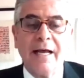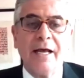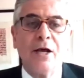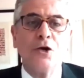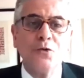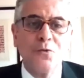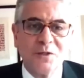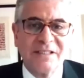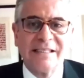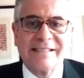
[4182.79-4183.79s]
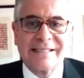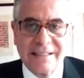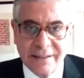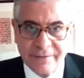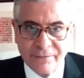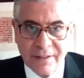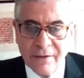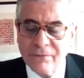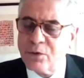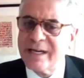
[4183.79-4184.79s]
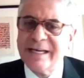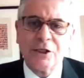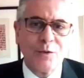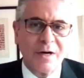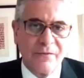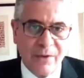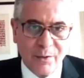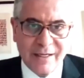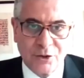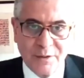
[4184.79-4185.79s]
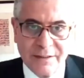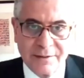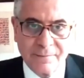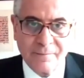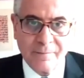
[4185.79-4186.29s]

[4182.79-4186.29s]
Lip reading: a huge incentive for each one of our countries